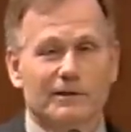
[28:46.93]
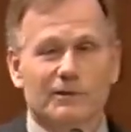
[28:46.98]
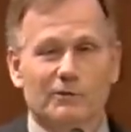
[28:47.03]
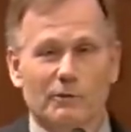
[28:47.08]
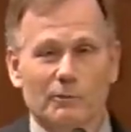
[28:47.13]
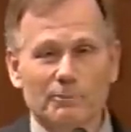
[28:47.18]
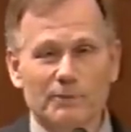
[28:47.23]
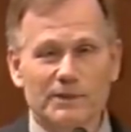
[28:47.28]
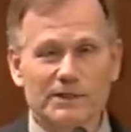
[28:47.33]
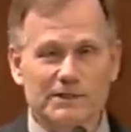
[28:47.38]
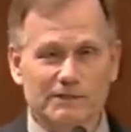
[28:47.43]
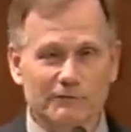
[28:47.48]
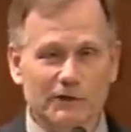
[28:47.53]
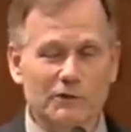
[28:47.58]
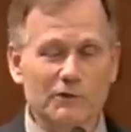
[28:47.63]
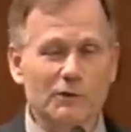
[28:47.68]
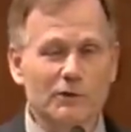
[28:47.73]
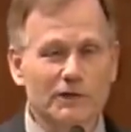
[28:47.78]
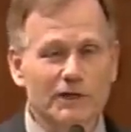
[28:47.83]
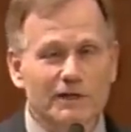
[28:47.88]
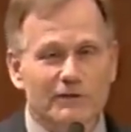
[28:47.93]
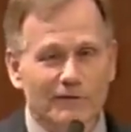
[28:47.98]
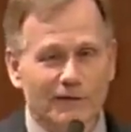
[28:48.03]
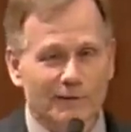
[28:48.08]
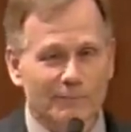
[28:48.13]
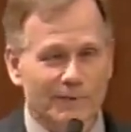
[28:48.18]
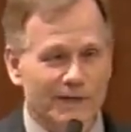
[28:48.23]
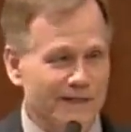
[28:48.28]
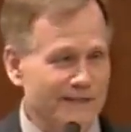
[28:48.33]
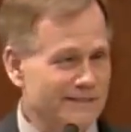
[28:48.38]
you know, a piece of a cookie
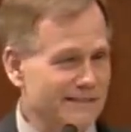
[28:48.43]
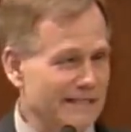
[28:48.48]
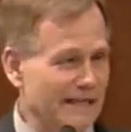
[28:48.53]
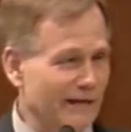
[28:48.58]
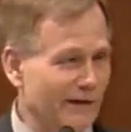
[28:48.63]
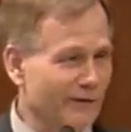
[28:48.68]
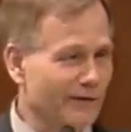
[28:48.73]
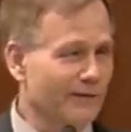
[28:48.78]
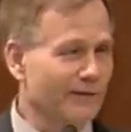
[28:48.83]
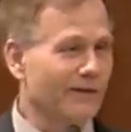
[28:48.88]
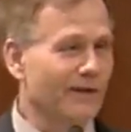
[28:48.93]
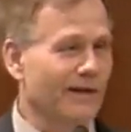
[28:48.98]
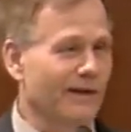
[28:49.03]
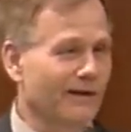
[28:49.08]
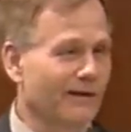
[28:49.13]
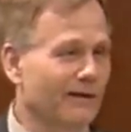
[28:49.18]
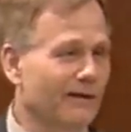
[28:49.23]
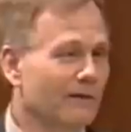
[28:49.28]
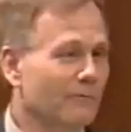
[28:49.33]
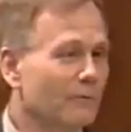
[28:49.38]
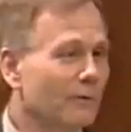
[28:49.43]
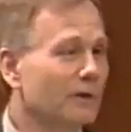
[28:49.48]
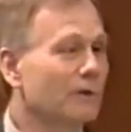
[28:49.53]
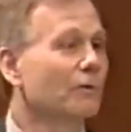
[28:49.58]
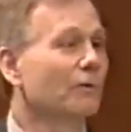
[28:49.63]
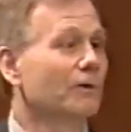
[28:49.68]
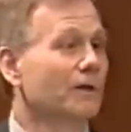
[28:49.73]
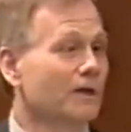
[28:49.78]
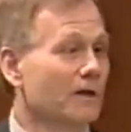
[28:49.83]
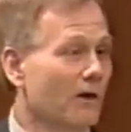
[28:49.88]
crumb gets down in there, we're
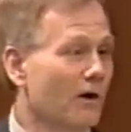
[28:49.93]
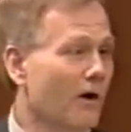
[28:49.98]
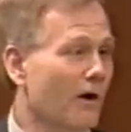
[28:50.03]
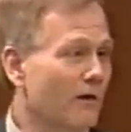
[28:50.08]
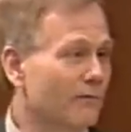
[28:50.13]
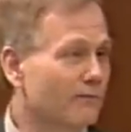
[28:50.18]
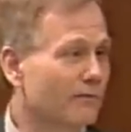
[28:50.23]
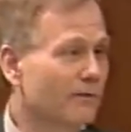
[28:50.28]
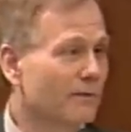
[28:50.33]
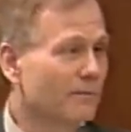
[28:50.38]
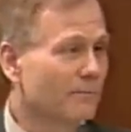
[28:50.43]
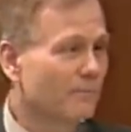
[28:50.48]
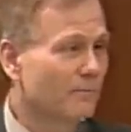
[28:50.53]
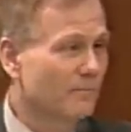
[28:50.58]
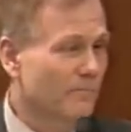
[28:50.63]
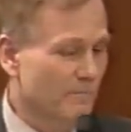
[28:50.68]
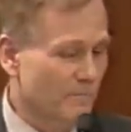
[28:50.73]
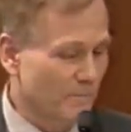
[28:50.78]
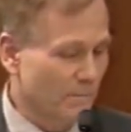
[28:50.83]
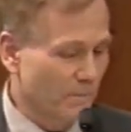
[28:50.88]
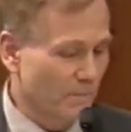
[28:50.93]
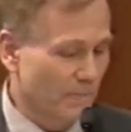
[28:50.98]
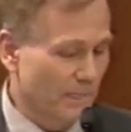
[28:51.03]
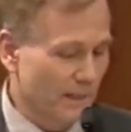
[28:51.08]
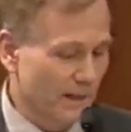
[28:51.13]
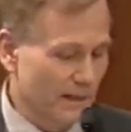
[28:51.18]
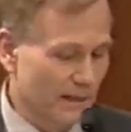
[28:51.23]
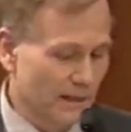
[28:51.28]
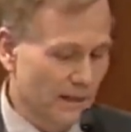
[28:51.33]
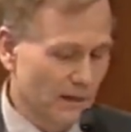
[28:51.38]
going to cough?
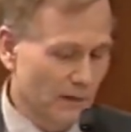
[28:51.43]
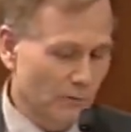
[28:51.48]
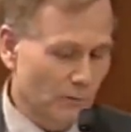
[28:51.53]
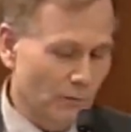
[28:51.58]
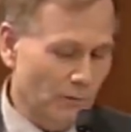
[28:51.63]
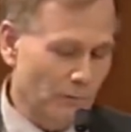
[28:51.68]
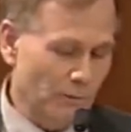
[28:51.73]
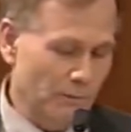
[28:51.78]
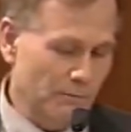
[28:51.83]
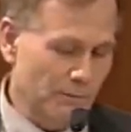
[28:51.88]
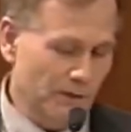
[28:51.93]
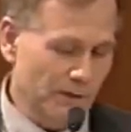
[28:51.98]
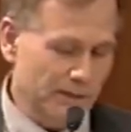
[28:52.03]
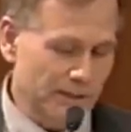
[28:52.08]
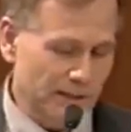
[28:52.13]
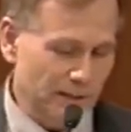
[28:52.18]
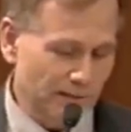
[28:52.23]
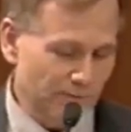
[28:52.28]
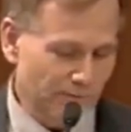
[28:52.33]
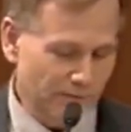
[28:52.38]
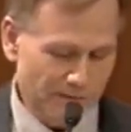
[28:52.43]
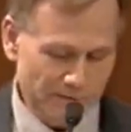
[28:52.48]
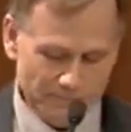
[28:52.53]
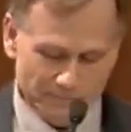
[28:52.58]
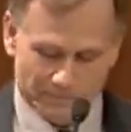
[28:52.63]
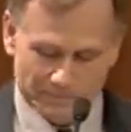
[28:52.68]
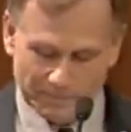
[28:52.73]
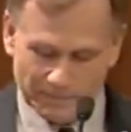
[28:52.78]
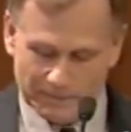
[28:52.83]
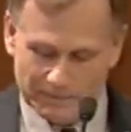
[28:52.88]
Well, we believe
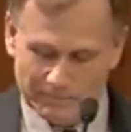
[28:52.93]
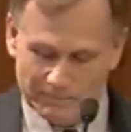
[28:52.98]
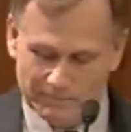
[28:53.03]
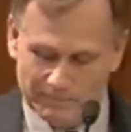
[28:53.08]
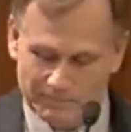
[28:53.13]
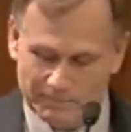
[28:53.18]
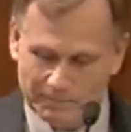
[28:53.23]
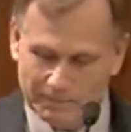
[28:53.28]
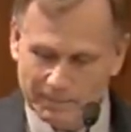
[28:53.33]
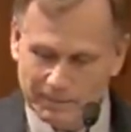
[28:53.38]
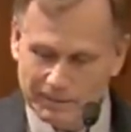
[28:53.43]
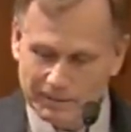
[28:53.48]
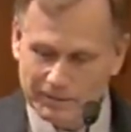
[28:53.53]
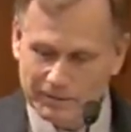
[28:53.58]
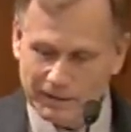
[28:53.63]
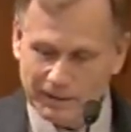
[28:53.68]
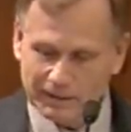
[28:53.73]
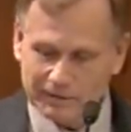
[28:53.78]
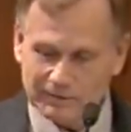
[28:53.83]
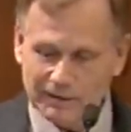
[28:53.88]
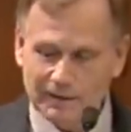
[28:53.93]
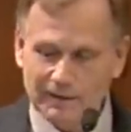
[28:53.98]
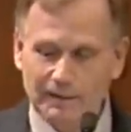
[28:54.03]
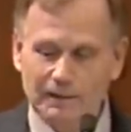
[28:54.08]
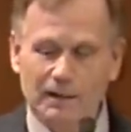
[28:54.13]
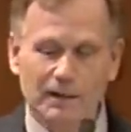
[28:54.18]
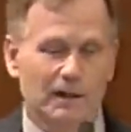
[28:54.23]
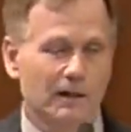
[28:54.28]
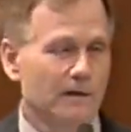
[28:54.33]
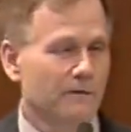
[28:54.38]
that
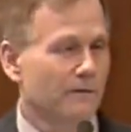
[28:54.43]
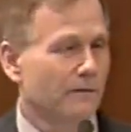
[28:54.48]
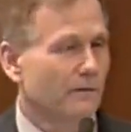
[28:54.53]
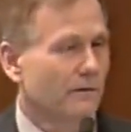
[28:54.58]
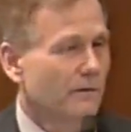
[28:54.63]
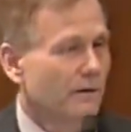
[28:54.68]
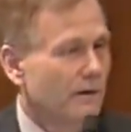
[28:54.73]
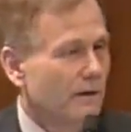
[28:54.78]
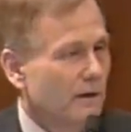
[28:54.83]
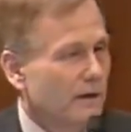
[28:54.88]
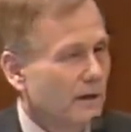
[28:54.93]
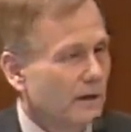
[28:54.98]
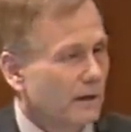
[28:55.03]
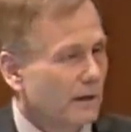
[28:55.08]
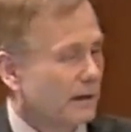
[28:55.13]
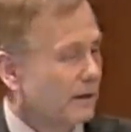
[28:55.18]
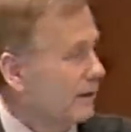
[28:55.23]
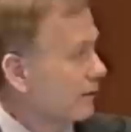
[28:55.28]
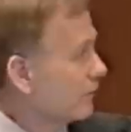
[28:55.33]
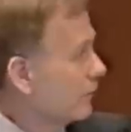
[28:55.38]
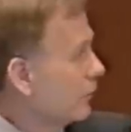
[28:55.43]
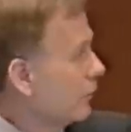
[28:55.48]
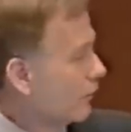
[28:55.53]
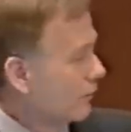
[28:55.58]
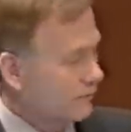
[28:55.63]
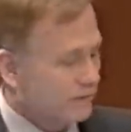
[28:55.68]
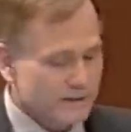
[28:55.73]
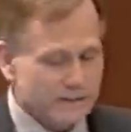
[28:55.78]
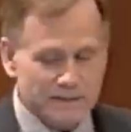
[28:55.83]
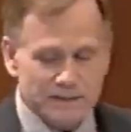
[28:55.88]
the
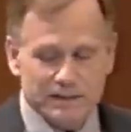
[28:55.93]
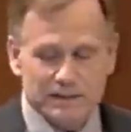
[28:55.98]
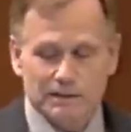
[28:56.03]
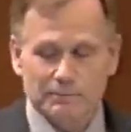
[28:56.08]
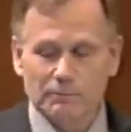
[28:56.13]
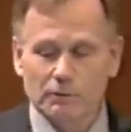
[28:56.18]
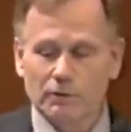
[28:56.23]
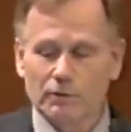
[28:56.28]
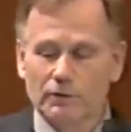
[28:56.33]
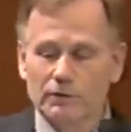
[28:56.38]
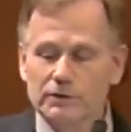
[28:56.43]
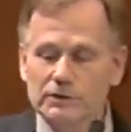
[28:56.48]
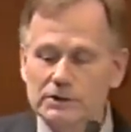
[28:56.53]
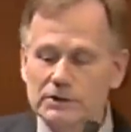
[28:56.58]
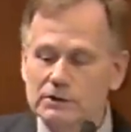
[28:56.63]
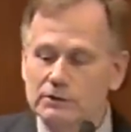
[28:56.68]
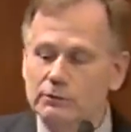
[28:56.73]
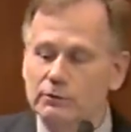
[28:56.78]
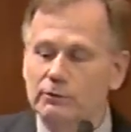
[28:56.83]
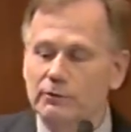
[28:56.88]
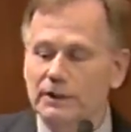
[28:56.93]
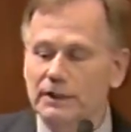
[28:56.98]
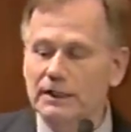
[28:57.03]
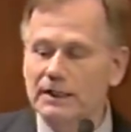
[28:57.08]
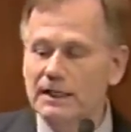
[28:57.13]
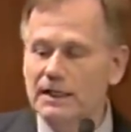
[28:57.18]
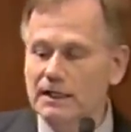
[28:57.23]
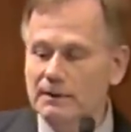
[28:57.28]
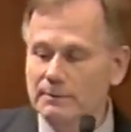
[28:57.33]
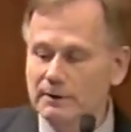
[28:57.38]
nervous system learns to
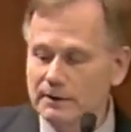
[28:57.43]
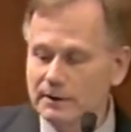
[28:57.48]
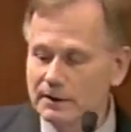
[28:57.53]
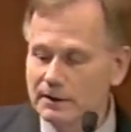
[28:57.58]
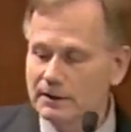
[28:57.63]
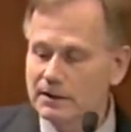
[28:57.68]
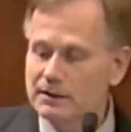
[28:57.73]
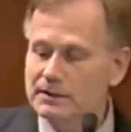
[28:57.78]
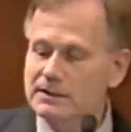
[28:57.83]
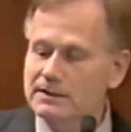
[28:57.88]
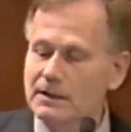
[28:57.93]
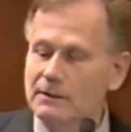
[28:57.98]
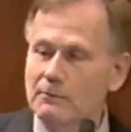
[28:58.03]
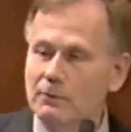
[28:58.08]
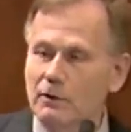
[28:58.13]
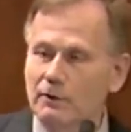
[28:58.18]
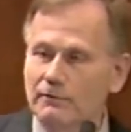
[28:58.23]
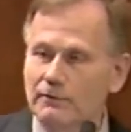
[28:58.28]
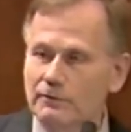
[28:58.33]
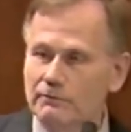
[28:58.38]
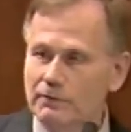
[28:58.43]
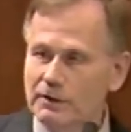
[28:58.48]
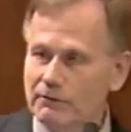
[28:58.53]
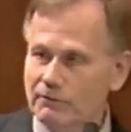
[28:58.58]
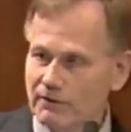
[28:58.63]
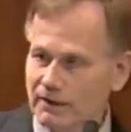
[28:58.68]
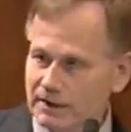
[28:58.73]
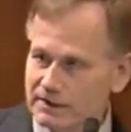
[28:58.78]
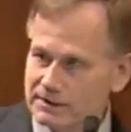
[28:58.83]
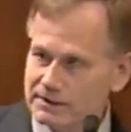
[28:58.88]
inhibit some of the
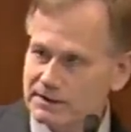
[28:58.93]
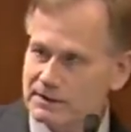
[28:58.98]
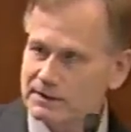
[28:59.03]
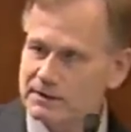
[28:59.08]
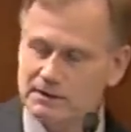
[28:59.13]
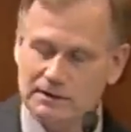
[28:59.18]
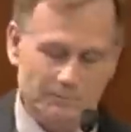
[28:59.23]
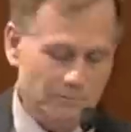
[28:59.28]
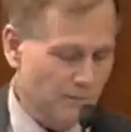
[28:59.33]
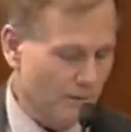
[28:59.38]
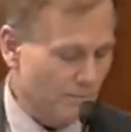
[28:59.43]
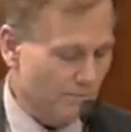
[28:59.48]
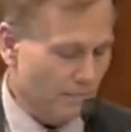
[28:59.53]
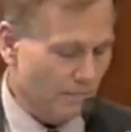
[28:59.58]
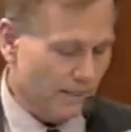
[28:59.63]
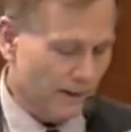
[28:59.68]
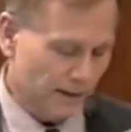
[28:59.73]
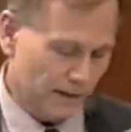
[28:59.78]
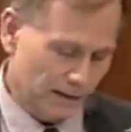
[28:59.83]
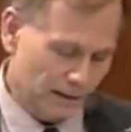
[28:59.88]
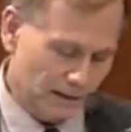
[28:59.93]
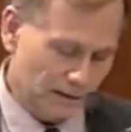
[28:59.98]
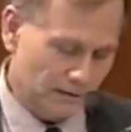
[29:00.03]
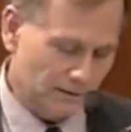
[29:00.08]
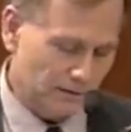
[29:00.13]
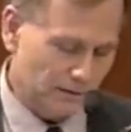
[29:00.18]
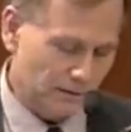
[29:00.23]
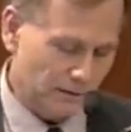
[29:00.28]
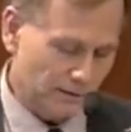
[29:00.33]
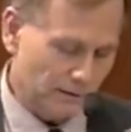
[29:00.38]
reflex system
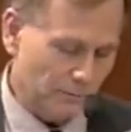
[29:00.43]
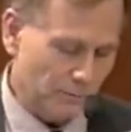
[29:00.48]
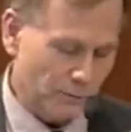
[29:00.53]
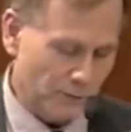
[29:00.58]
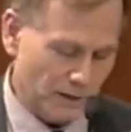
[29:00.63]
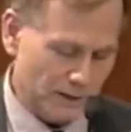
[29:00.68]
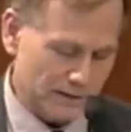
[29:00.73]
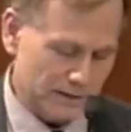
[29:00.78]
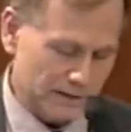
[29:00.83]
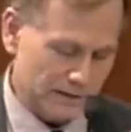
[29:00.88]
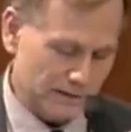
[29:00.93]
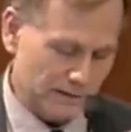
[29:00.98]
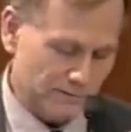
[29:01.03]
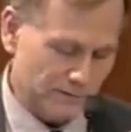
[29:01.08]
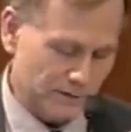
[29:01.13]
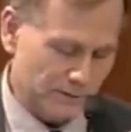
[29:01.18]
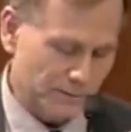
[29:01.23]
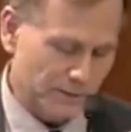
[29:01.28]
in the process of